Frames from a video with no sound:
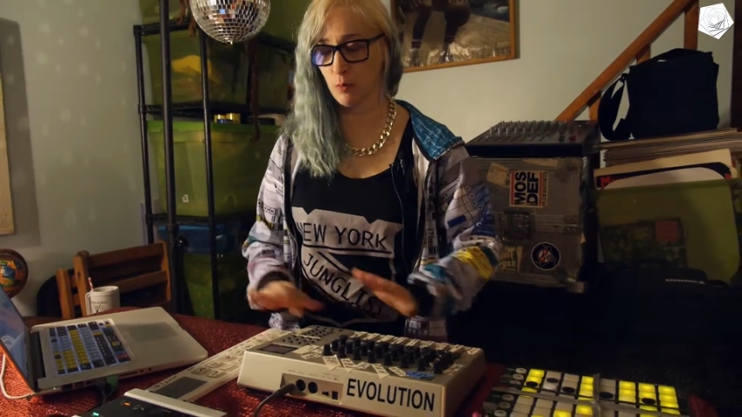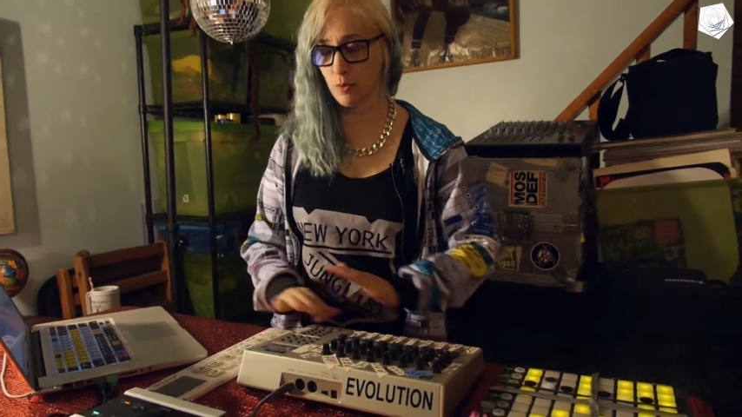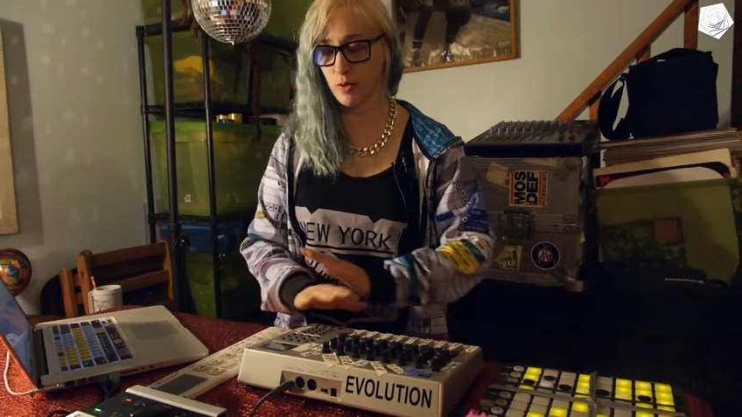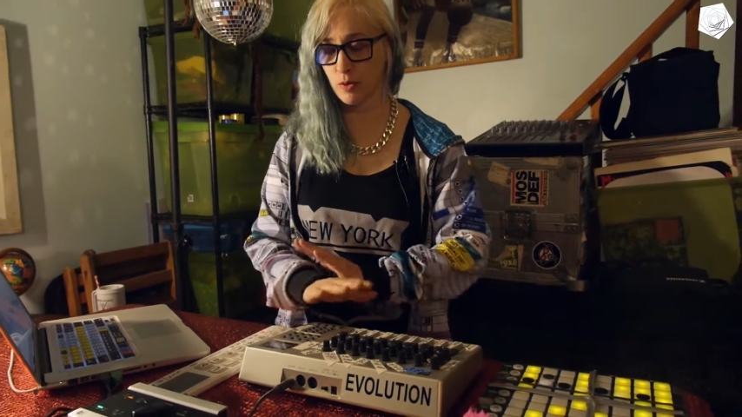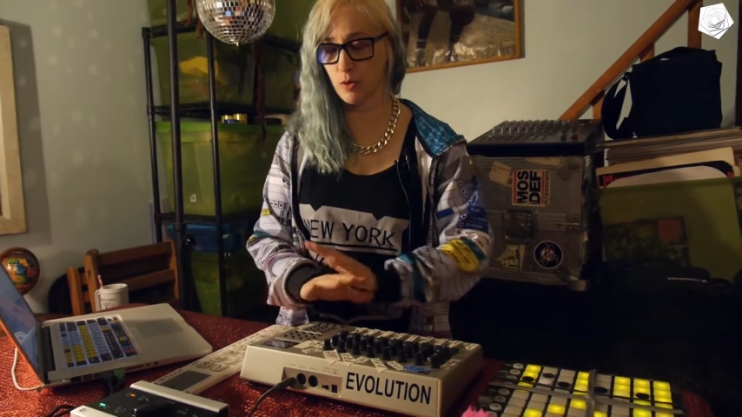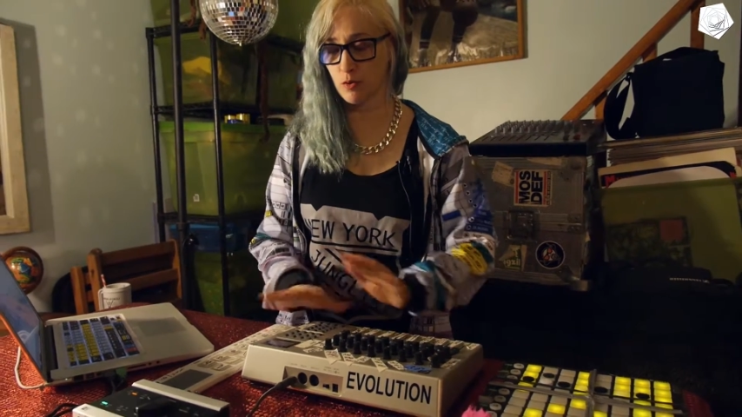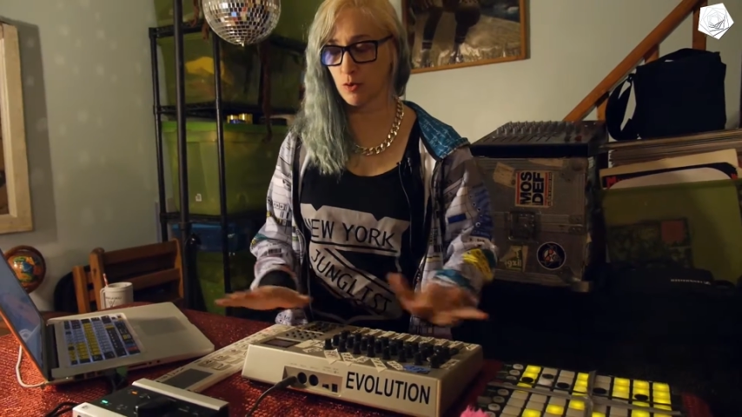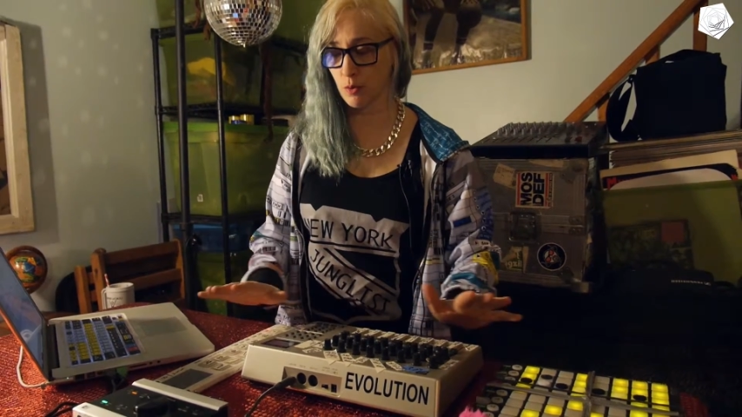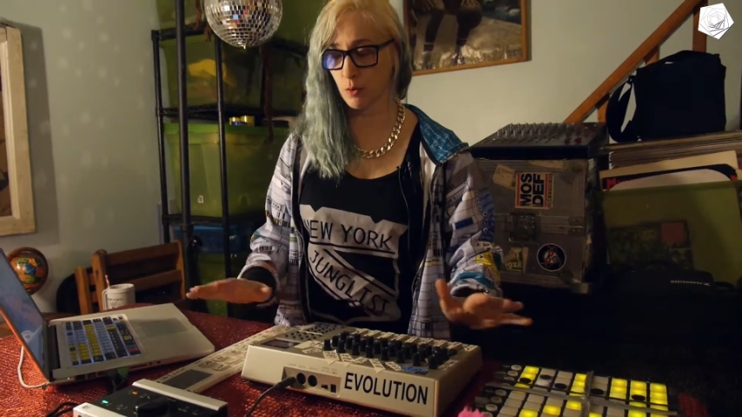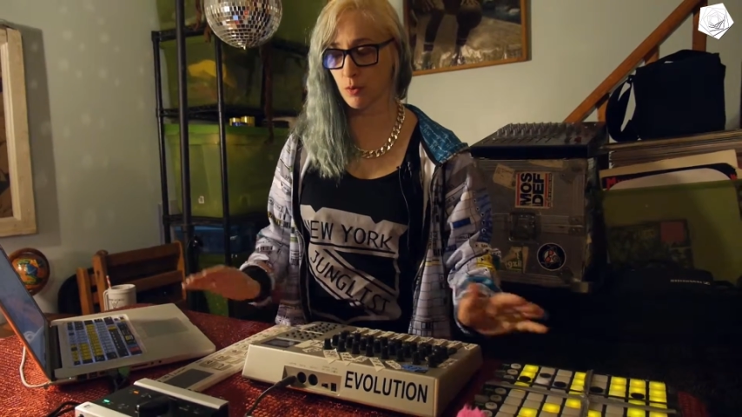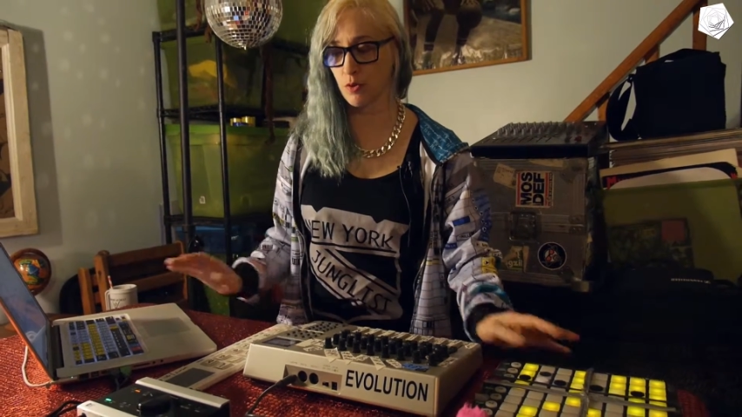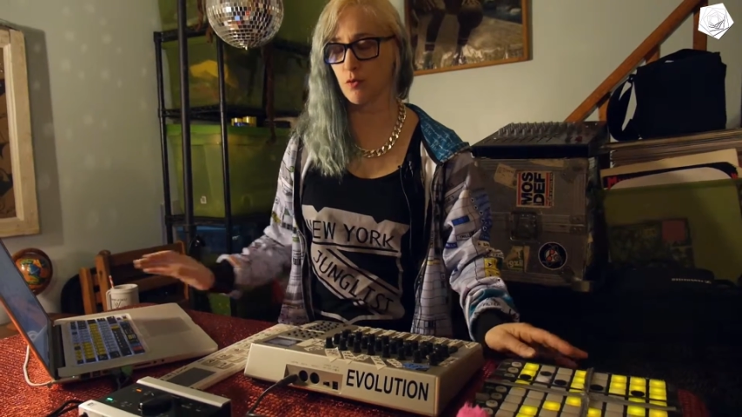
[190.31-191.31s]
with
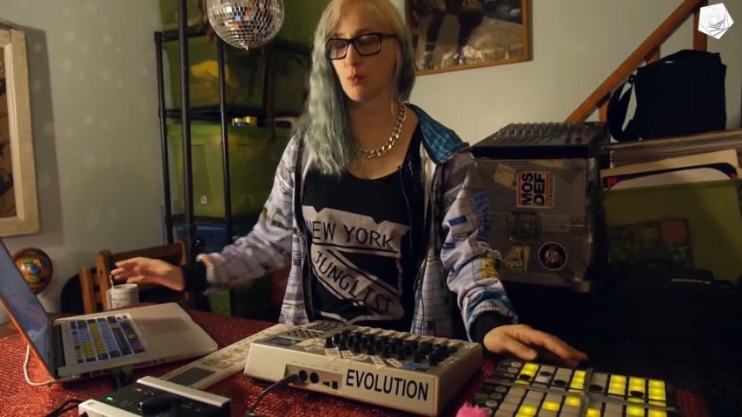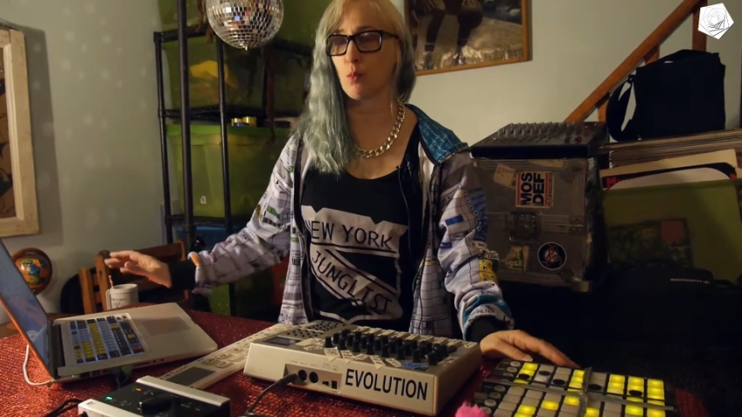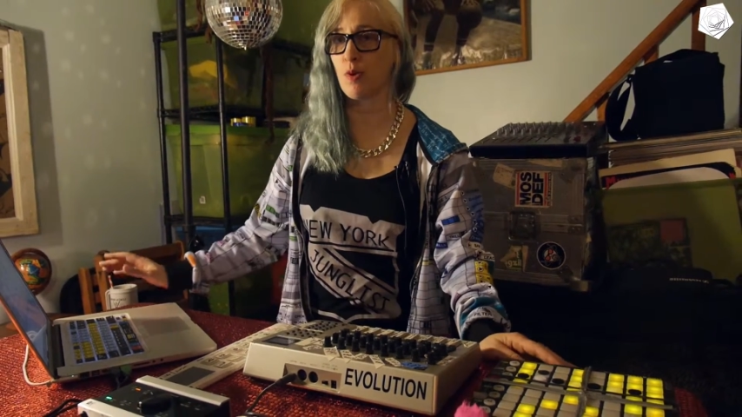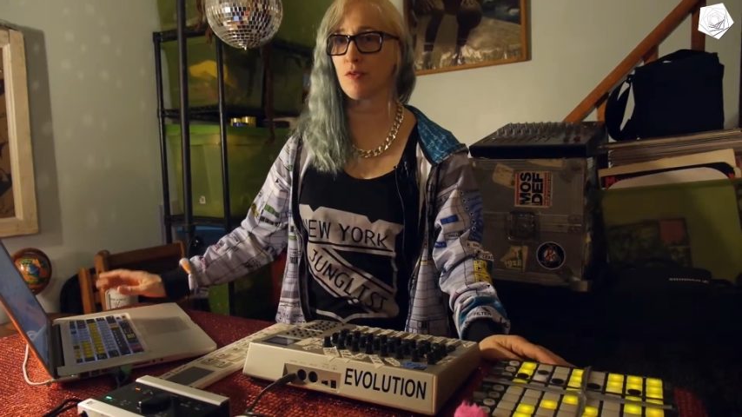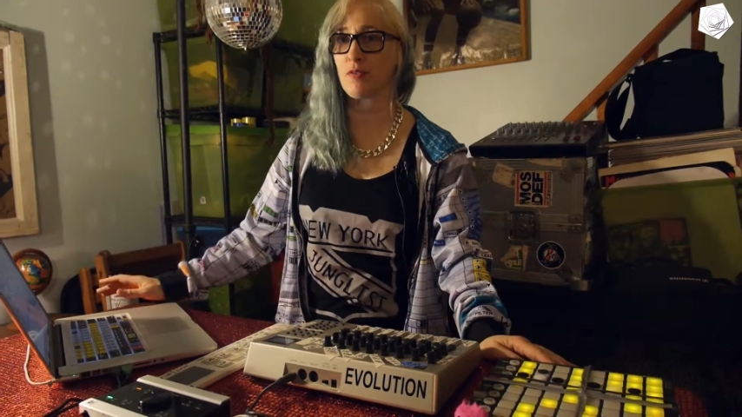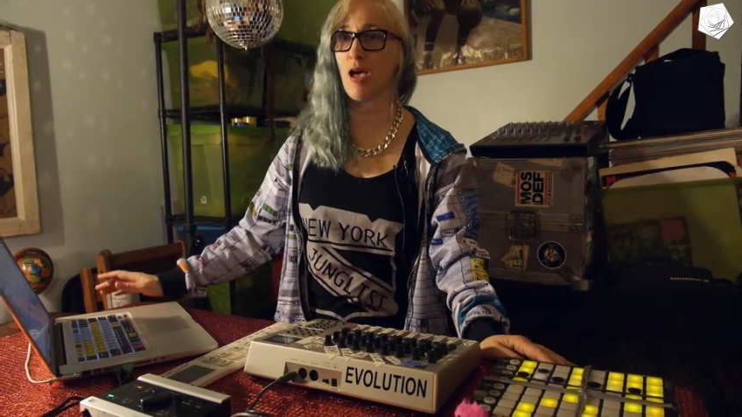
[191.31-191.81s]
controllers was